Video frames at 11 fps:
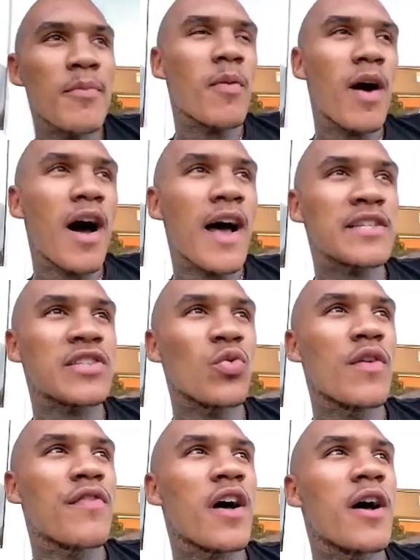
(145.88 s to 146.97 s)
I
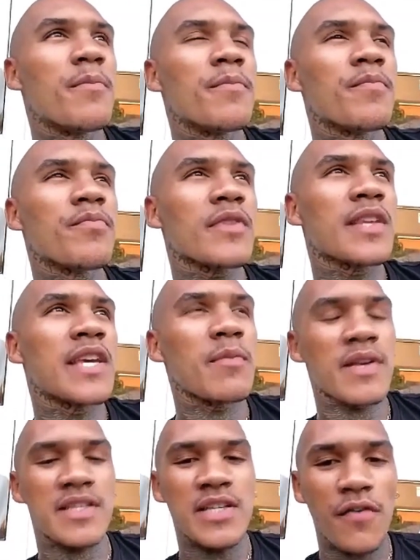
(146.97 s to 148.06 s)
sort of keep
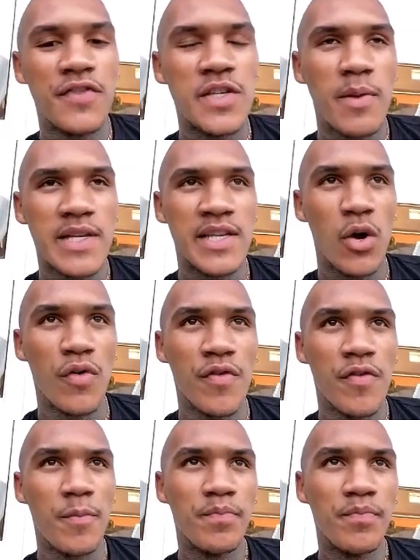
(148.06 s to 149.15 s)
myself to myself,
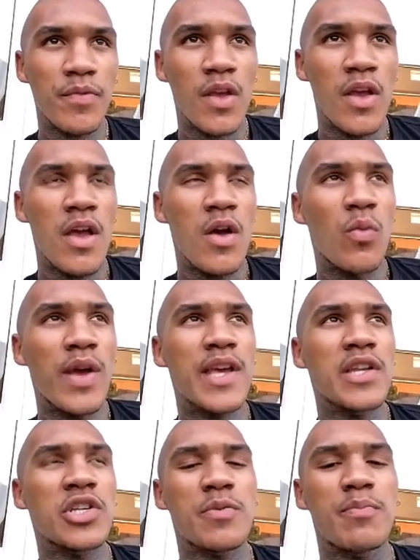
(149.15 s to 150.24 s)
but
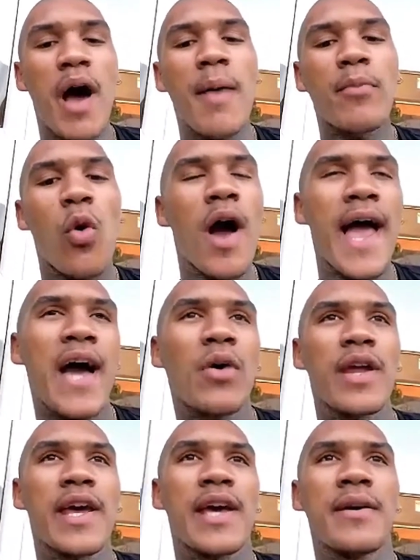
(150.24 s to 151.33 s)
I'm quite out
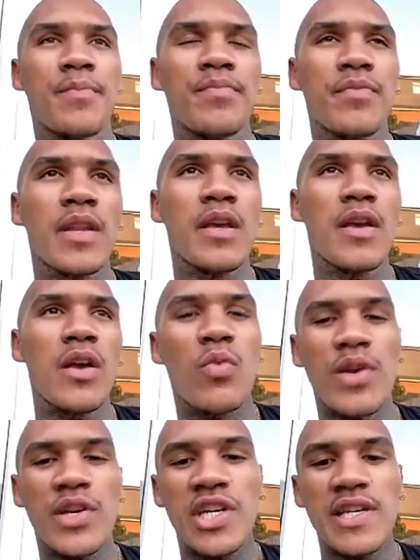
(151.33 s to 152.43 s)
there,
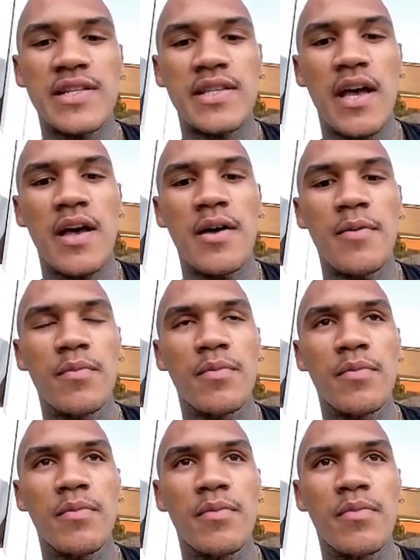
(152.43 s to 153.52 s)
which is a
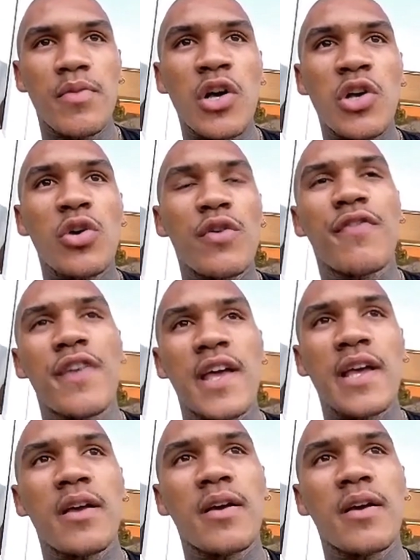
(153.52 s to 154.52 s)
good thing.